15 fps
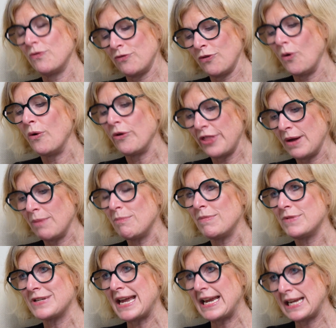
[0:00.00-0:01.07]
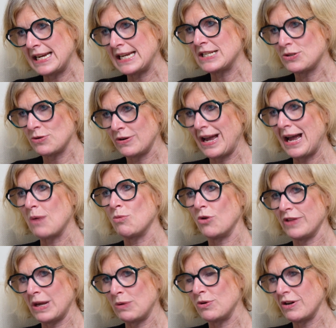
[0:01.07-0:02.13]
for them, taking into account
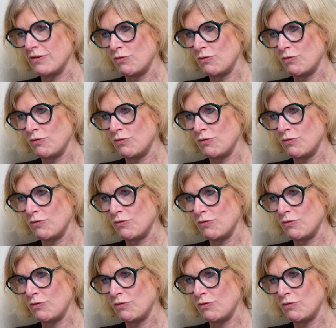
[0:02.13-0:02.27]
what they would